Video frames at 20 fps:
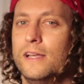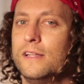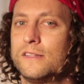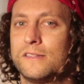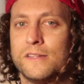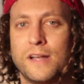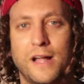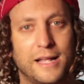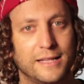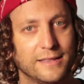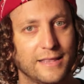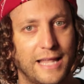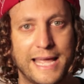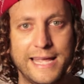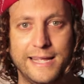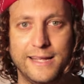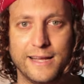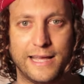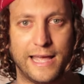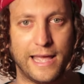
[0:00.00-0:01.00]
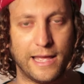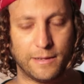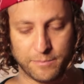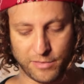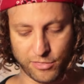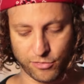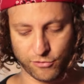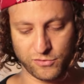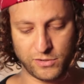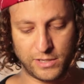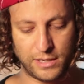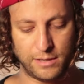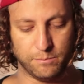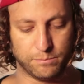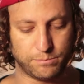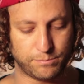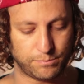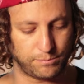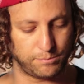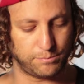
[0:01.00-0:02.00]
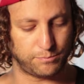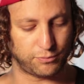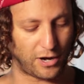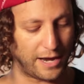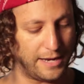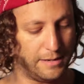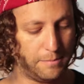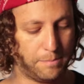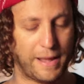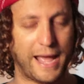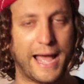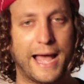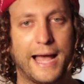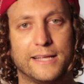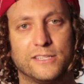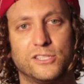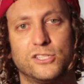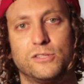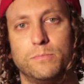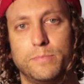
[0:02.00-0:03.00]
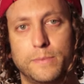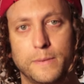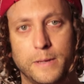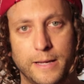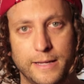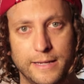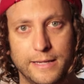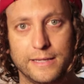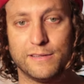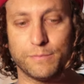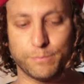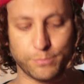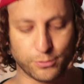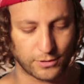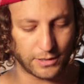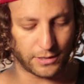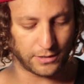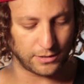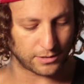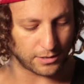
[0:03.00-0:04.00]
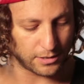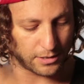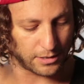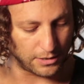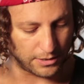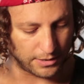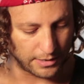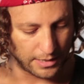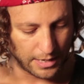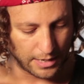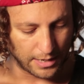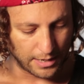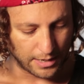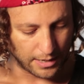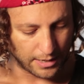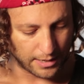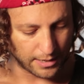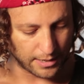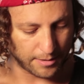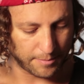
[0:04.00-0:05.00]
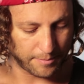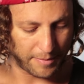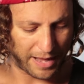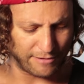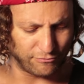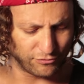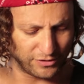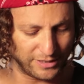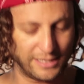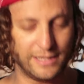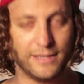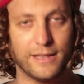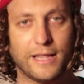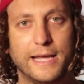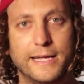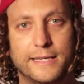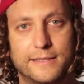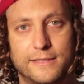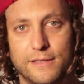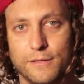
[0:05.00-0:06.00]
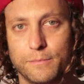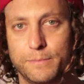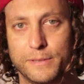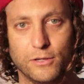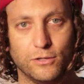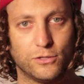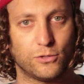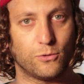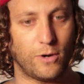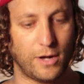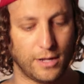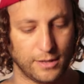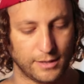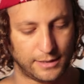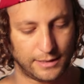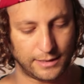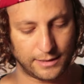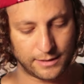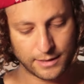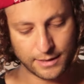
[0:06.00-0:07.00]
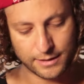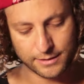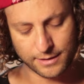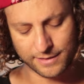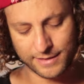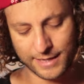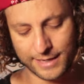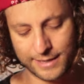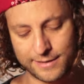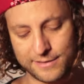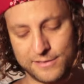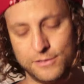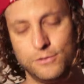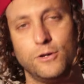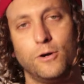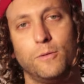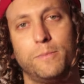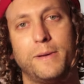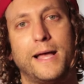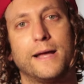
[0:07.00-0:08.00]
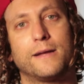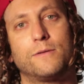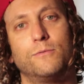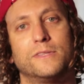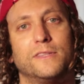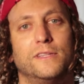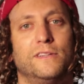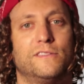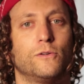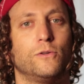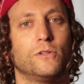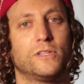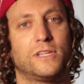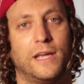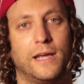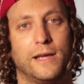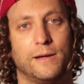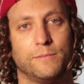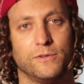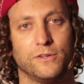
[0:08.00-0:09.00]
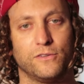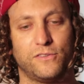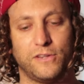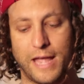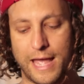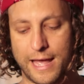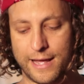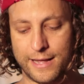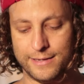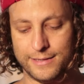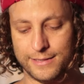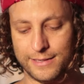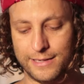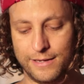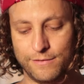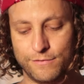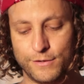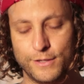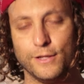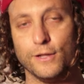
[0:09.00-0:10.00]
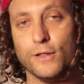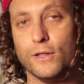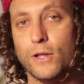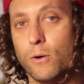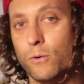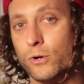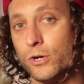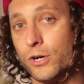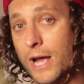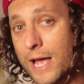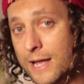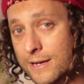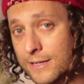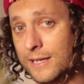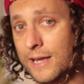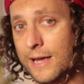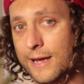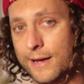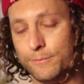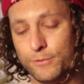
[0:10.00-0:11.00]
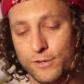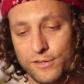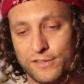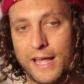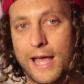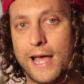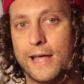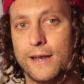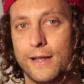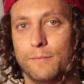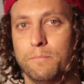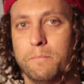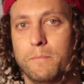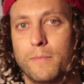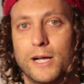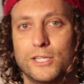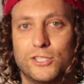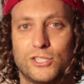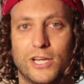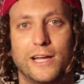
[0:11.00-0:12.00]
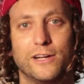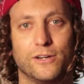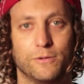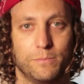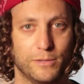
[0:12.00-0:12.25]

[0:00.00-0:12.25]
It's not Leica M3 bright patch, but it's pretty good. I really liked the build quality. The thing is, you go back with these old cameras and even the lower end cameras had a much higher